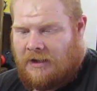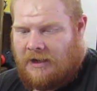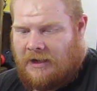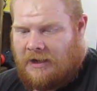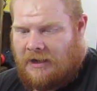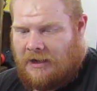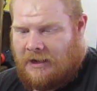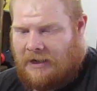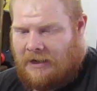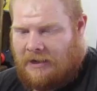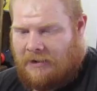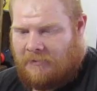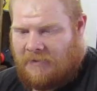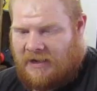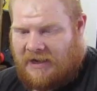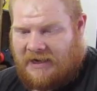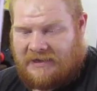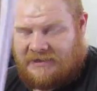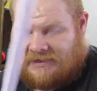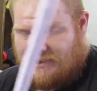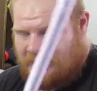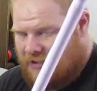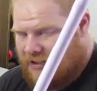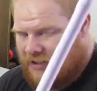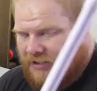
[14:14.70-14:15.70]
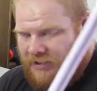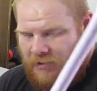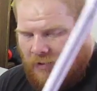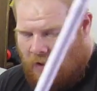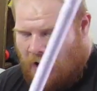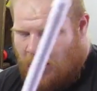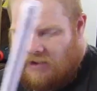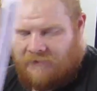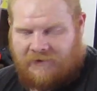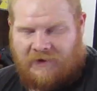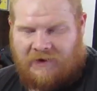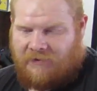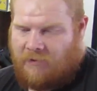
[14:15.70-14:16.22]
Like I said, you could do
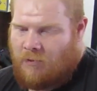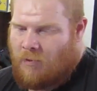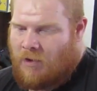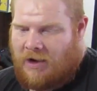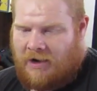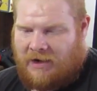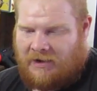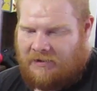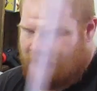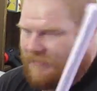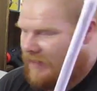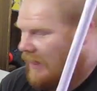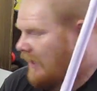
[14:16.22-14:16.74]
all of it if you wanted.